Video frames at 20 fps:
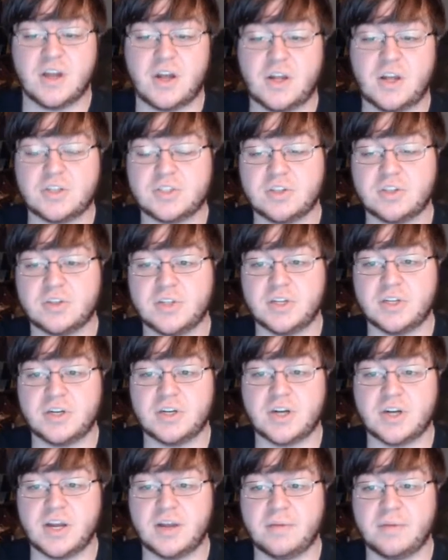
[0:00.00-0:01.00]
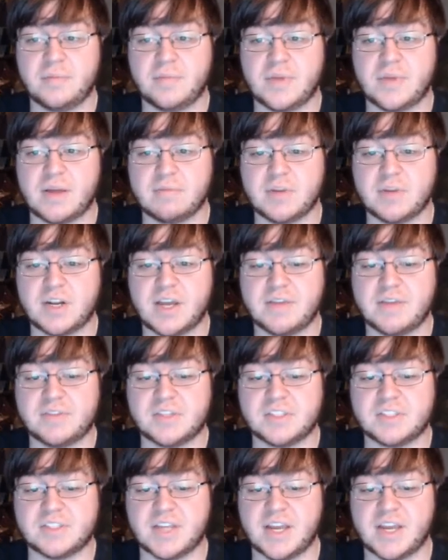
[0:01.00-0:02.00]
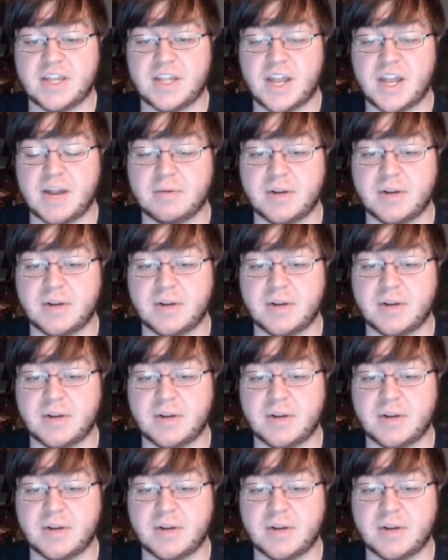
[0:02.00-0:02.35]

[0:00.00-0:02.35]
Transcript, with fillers: Also, there, um, I'm gonna have to say that